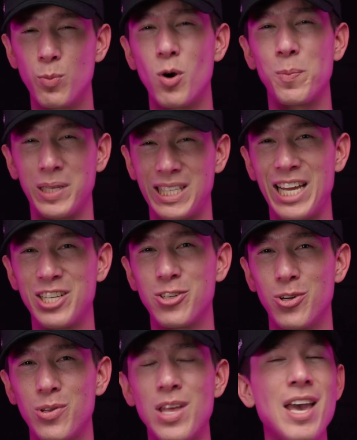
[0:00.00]
more
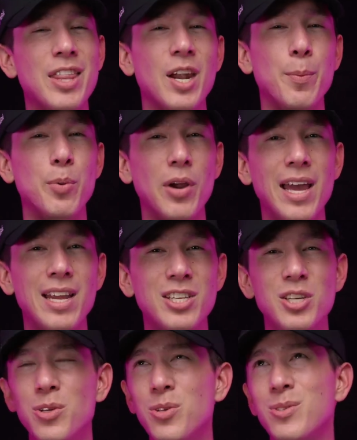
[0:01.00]
potential than a brand
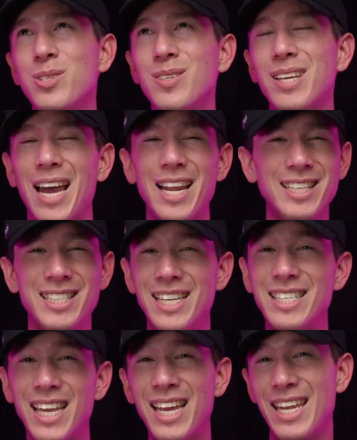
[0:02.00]
who's kind of
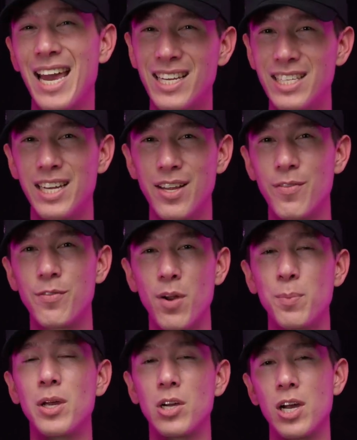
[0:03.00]
disconnected
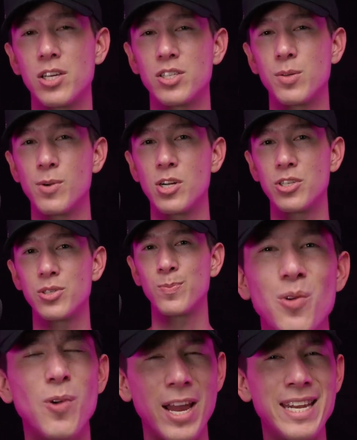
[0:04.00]
from their customers.
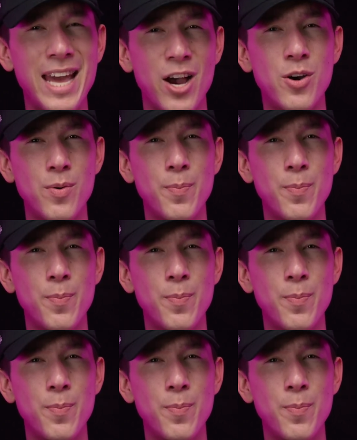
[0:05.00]
Right now,